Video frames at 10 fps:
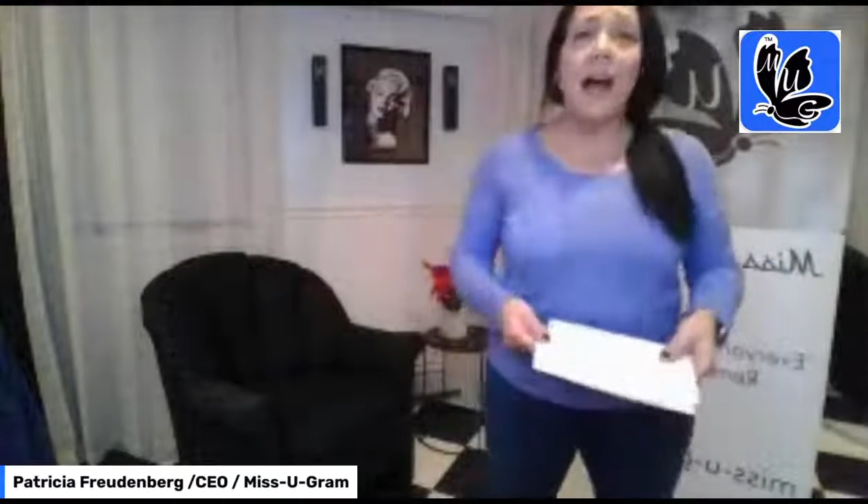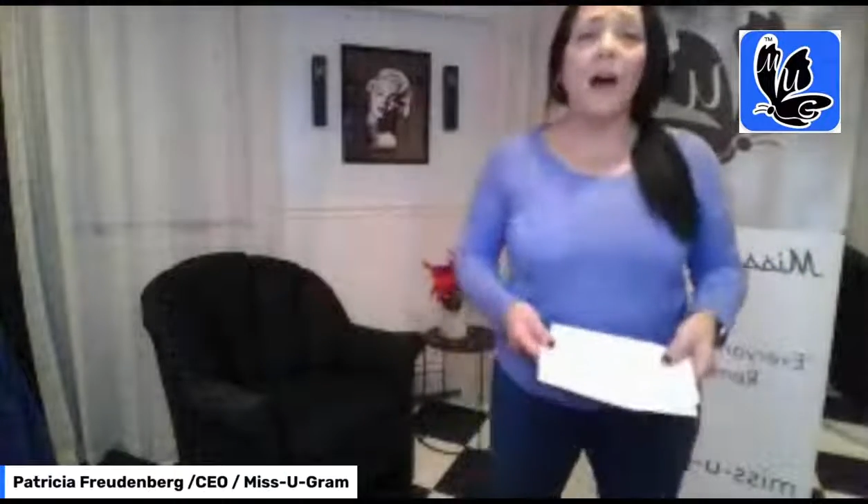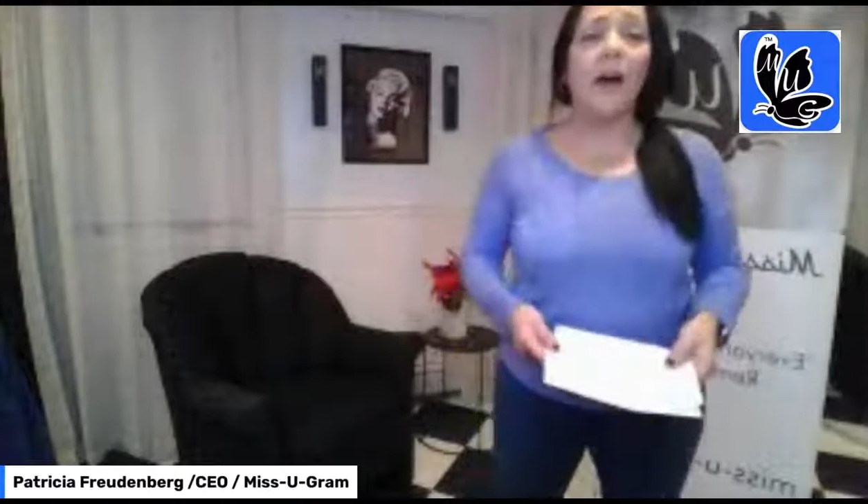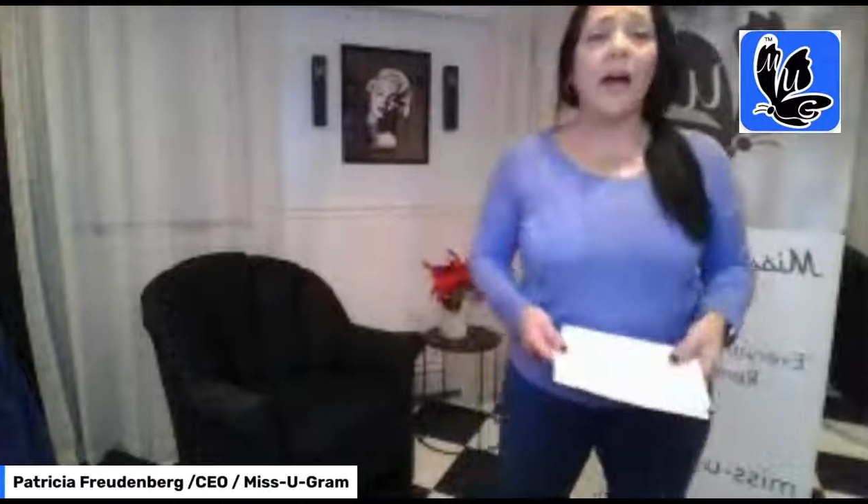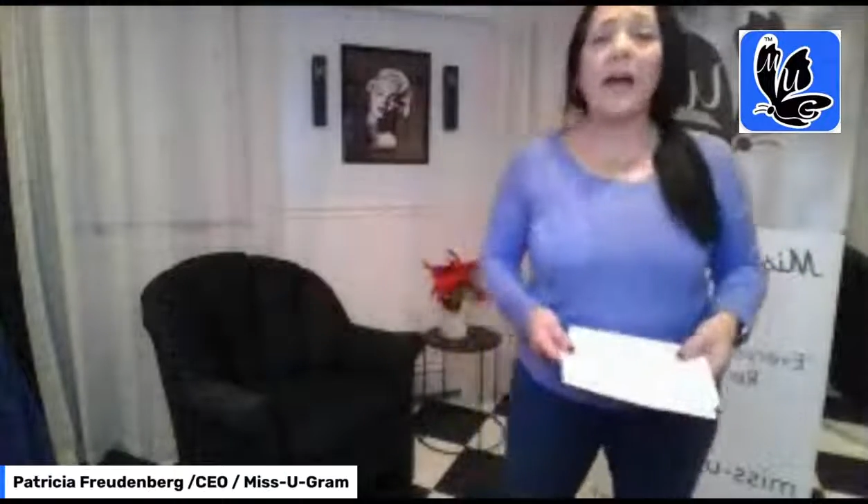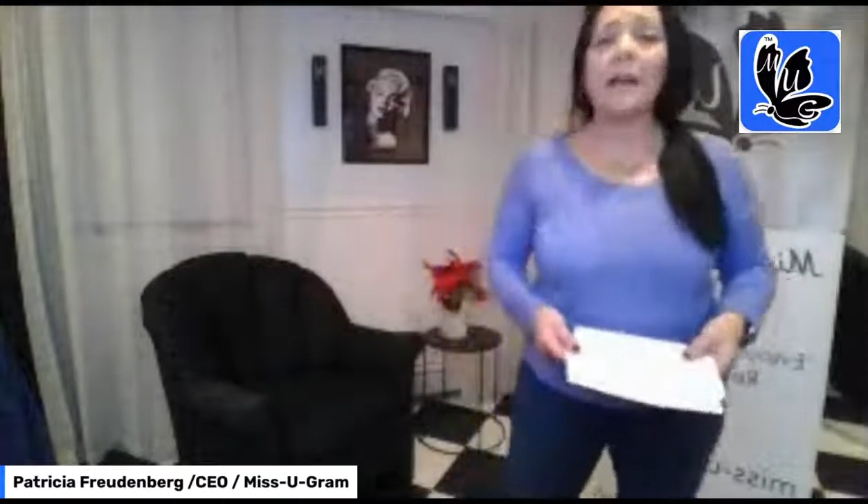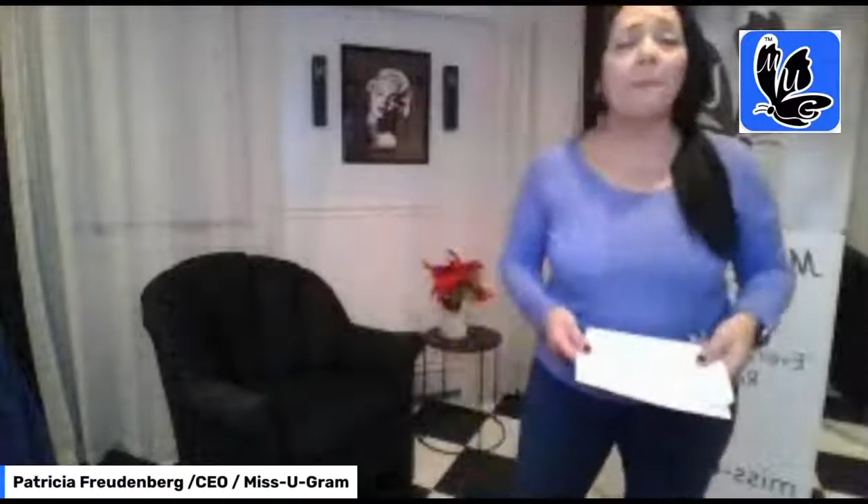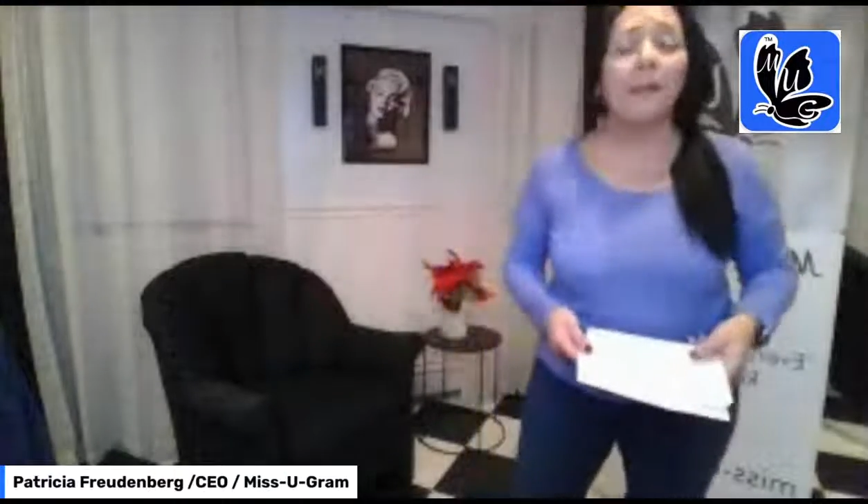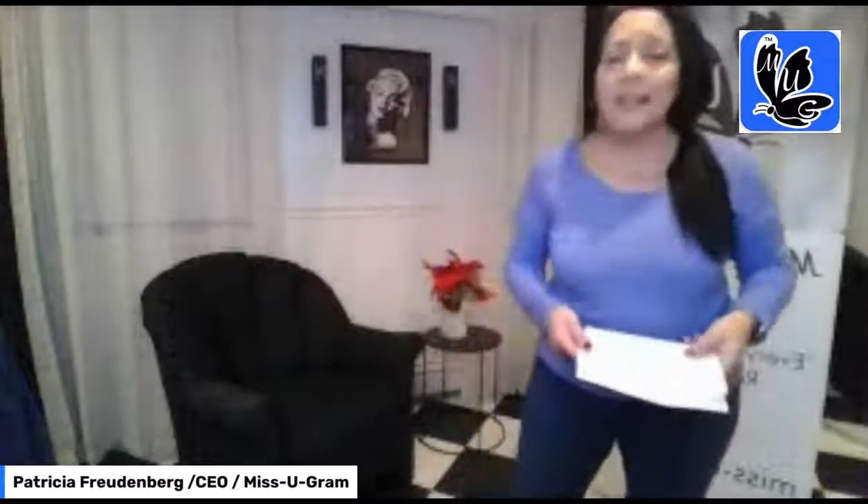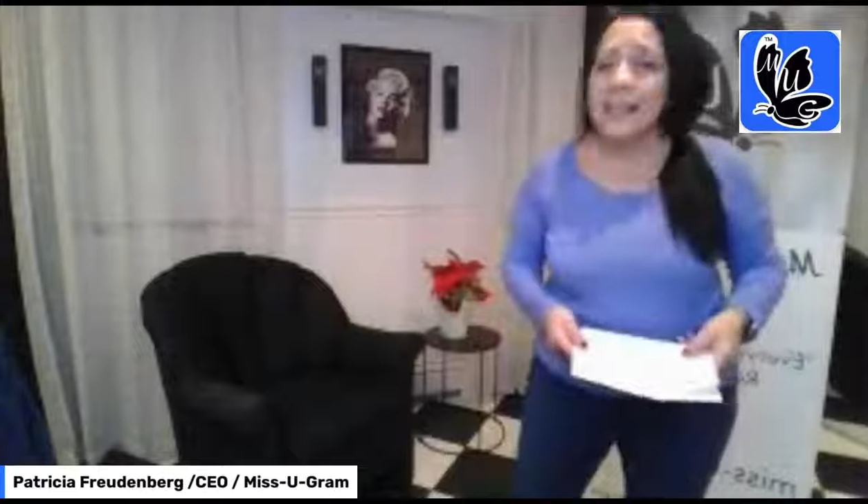I had a
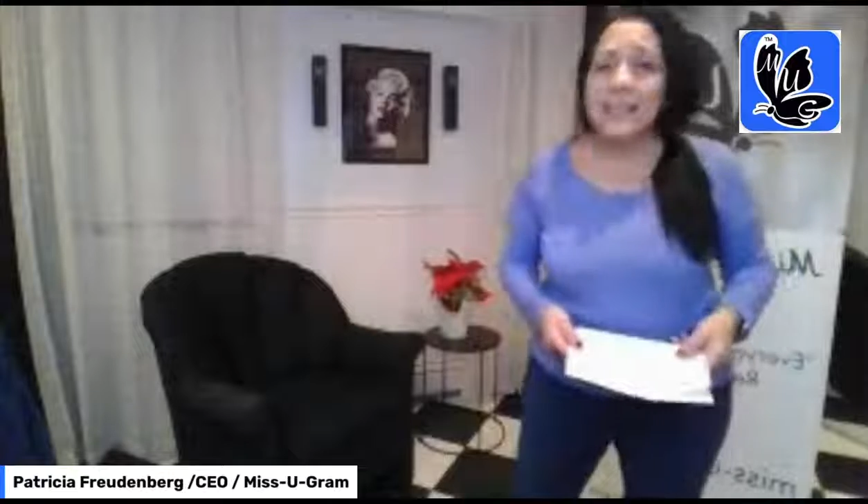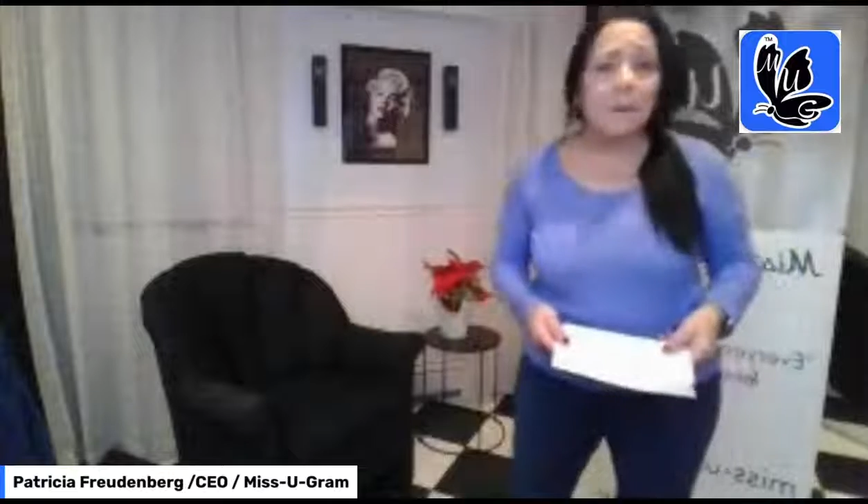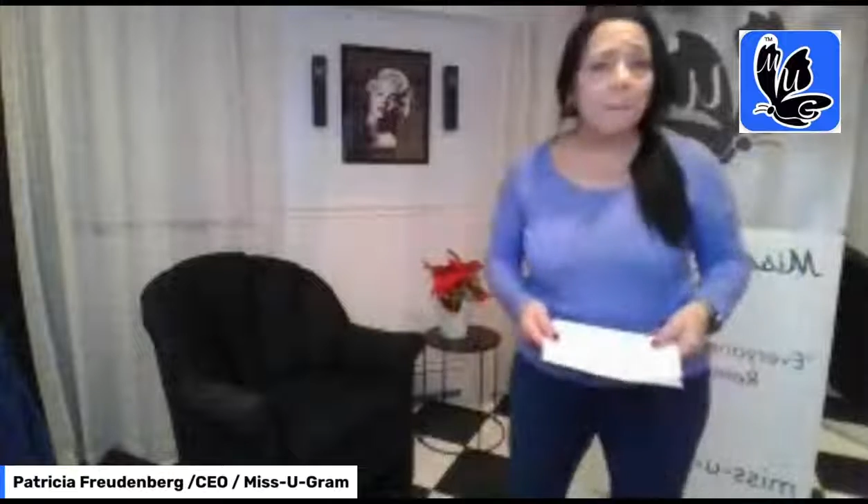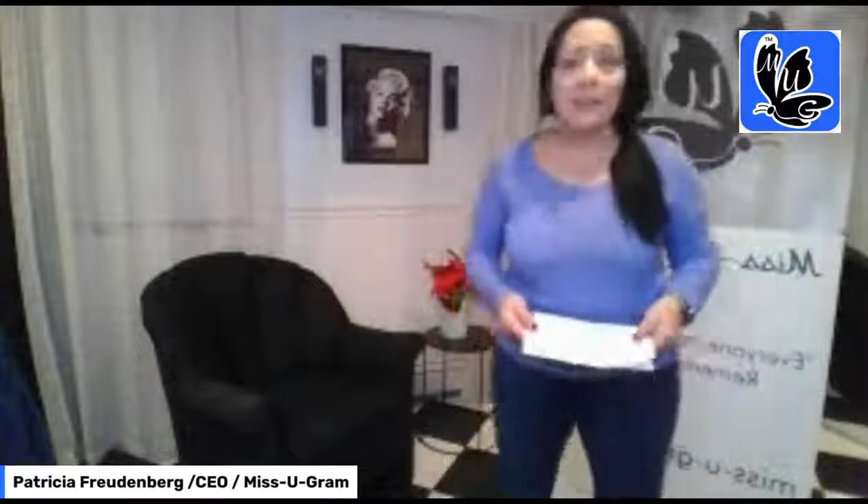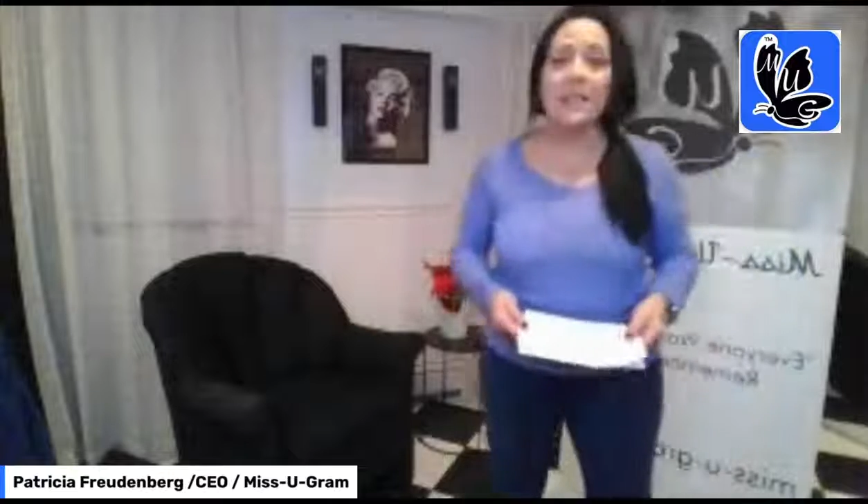pleasant